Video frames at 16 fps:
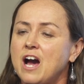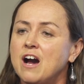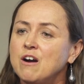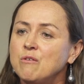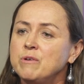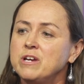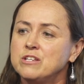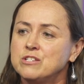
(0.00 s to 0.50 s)
are
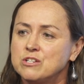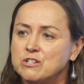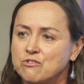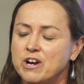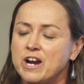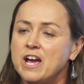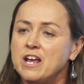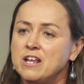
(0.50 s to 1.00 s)
we
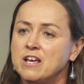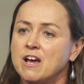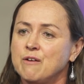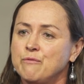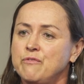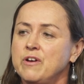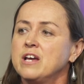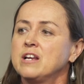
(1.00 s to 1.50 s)
creating a
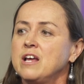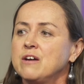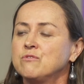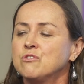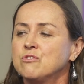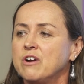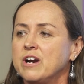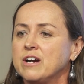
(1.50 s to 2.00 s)
fair
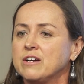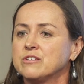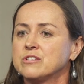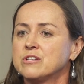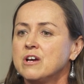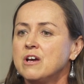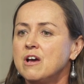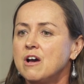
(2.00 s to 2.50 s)
level ground
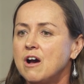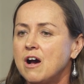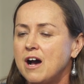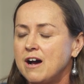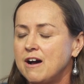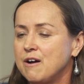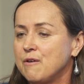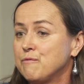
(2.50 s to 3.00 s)

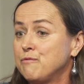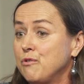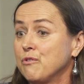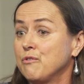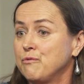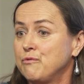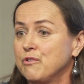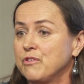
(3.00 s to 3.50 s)

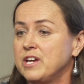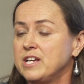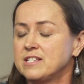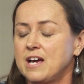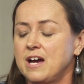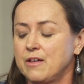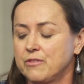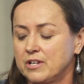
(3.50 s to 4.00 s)
for these
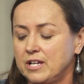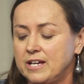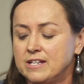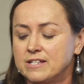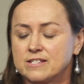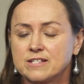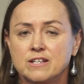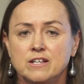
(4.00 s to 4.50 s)

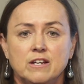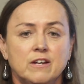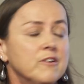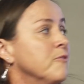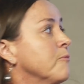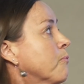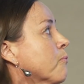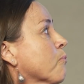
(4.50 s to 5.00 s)
athletes?
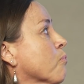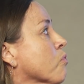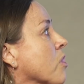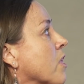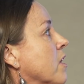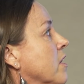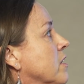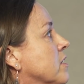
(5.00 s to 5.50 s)

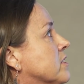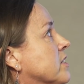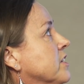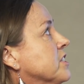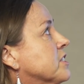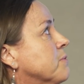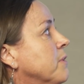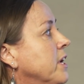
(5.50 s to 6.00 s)
So I
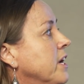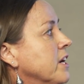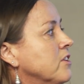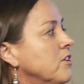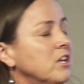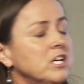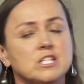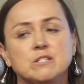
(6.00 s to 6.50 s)
just want to
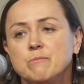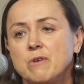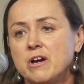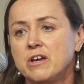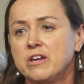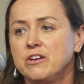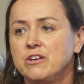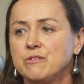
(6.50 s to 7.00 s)
acknowledge my
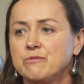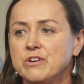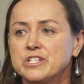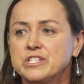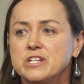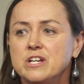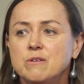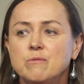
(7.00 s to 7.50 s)

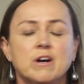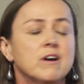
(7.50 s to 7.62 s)
university where